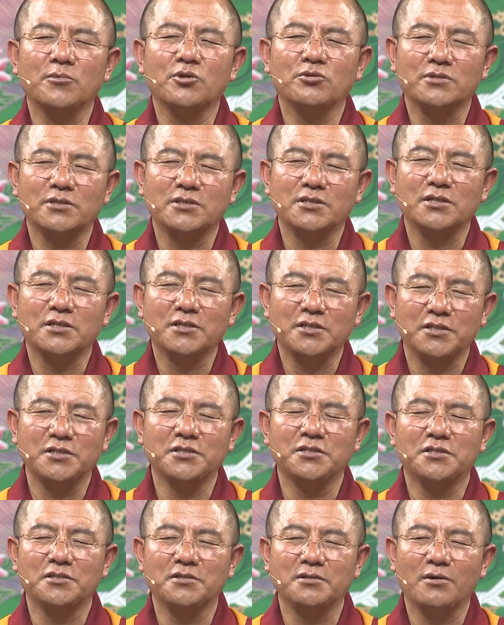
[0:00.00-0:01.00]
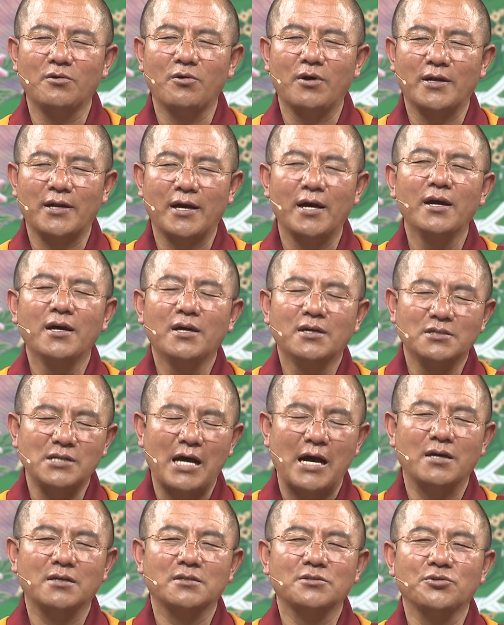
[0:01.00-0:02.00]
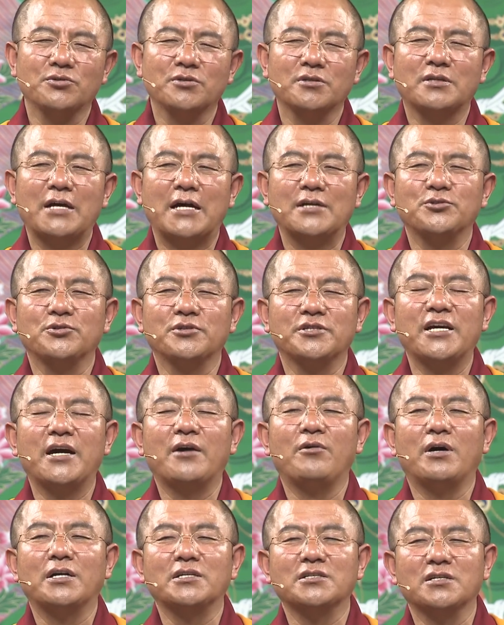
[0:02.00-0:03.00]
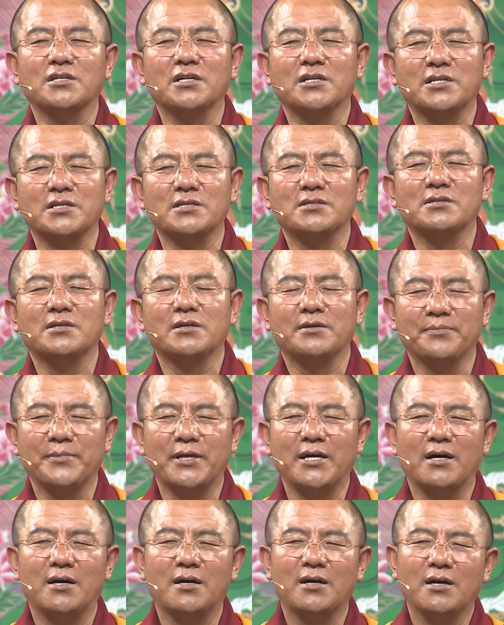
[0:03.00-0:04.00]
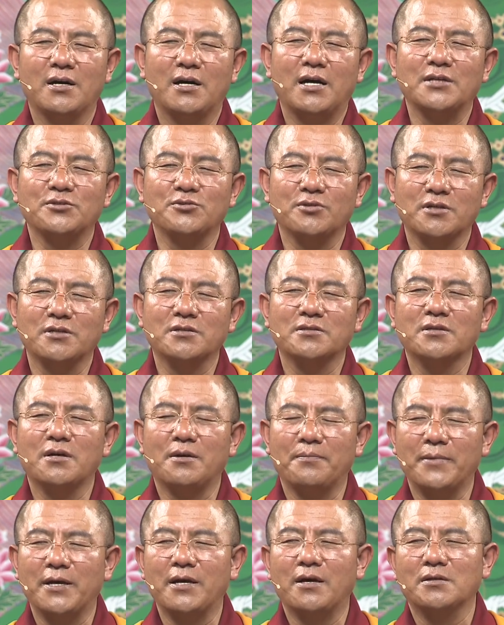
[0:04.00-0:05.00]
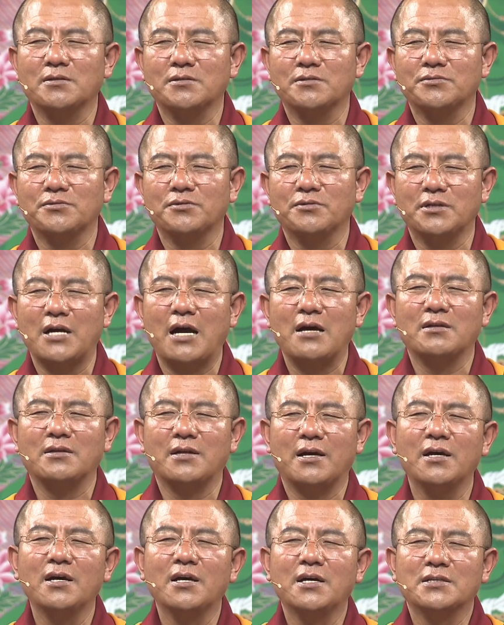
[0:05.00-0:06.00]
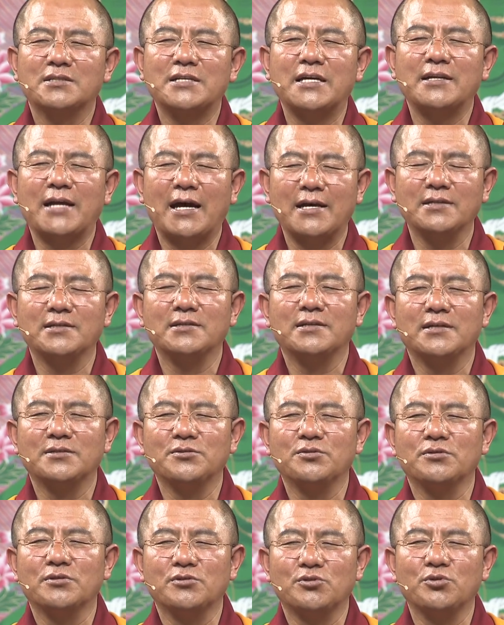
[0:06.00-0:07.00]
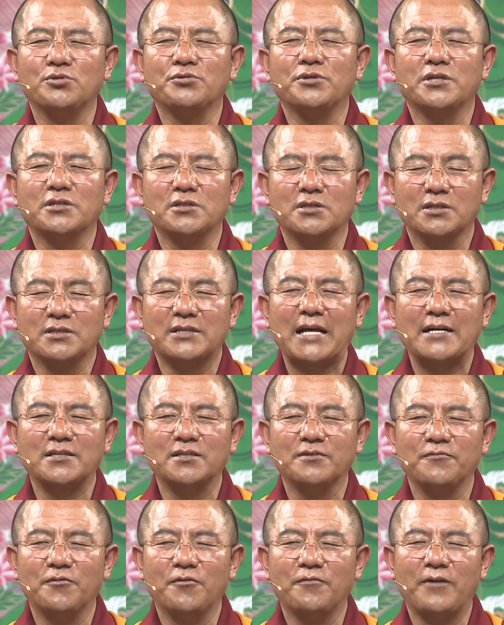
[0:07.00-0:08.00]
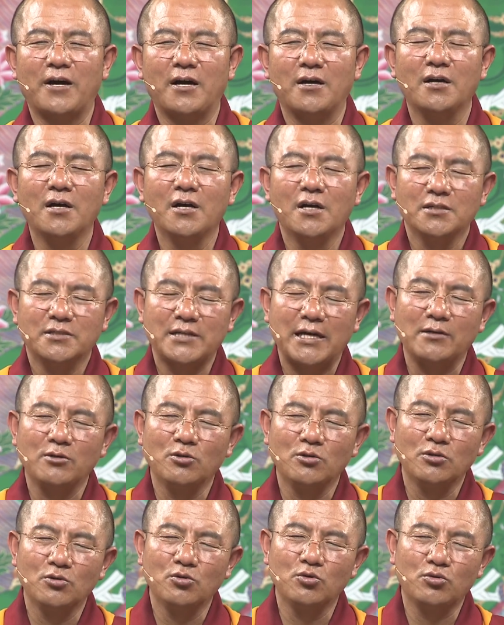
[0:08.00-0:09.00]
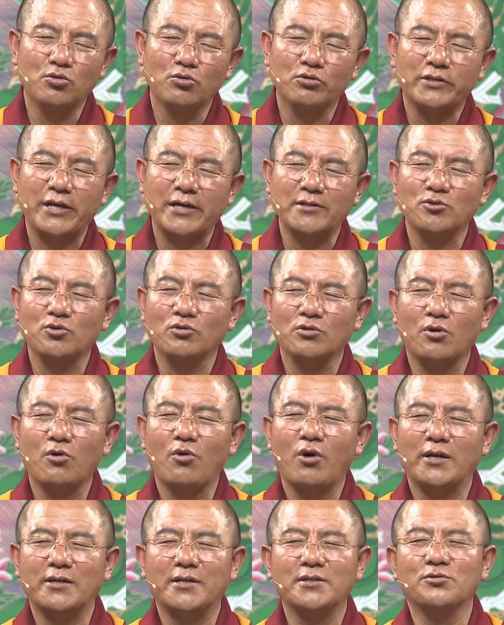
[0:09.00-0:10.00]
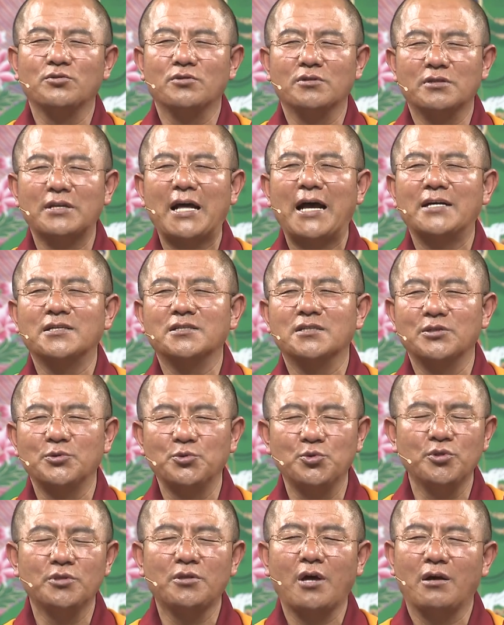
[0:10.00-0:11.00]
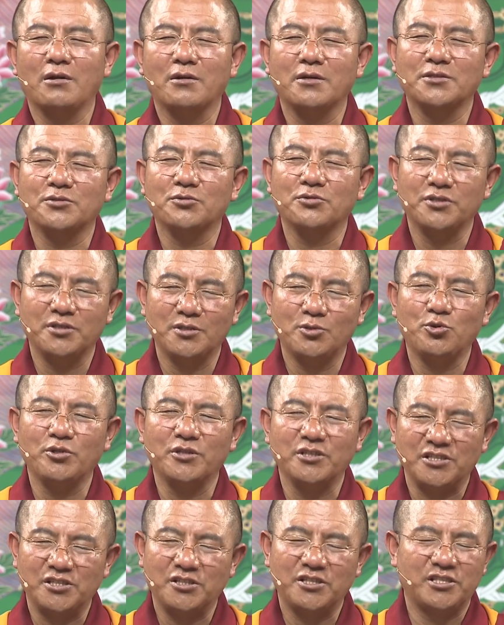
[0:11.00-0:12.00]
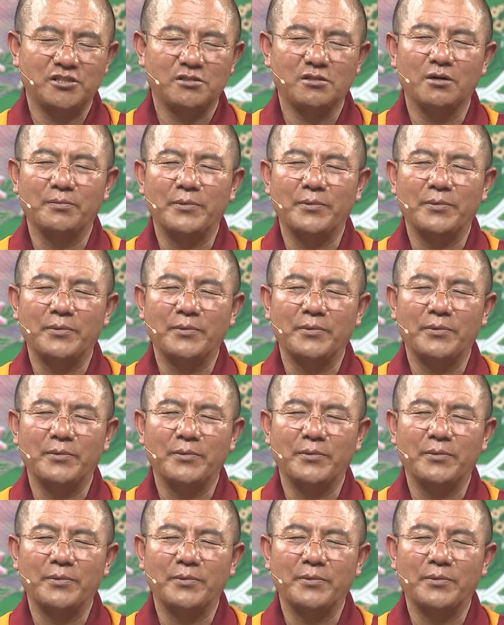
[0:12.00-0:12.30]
In fact, the lady in blue was Tara, who appeared as a goddess, different from her normal form. According to her instruction, he went to Kashmir and studied Mahayana Buddhism extensively.